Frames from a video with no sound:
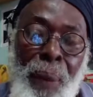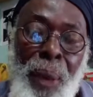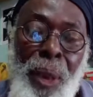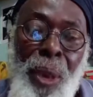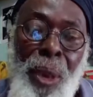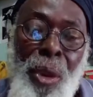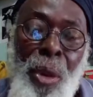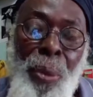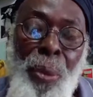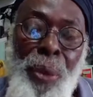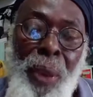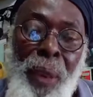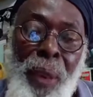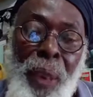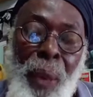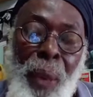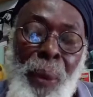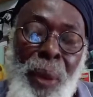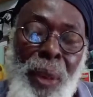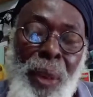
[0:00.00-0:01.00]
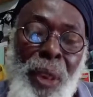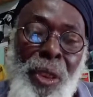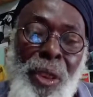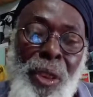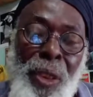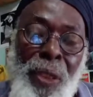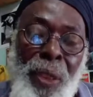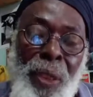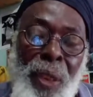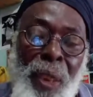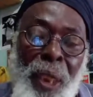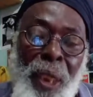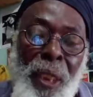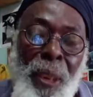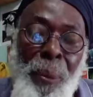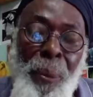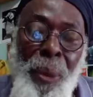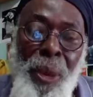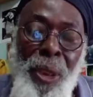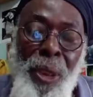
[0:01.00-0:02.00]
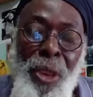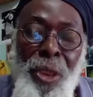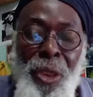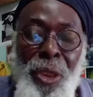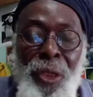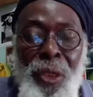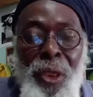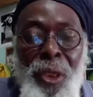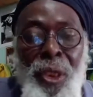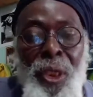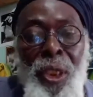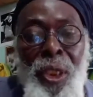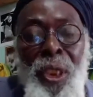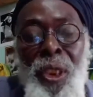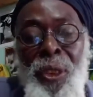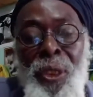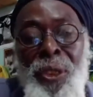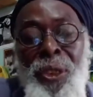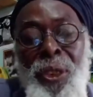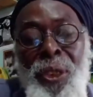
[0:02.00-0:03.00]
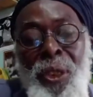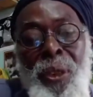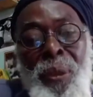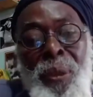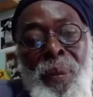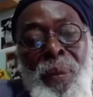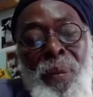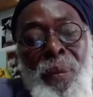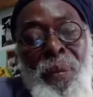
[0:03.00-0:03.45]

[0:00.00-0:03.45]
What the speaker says: And there comes a time when Asians need help and Asians need care, so